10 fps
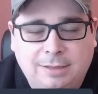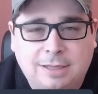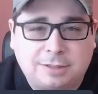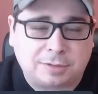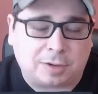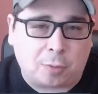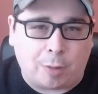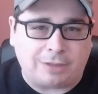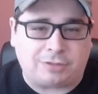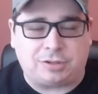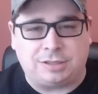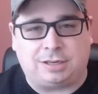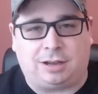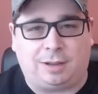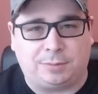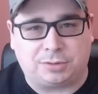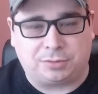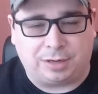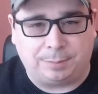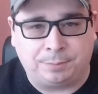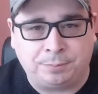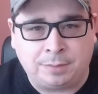This is a question time stream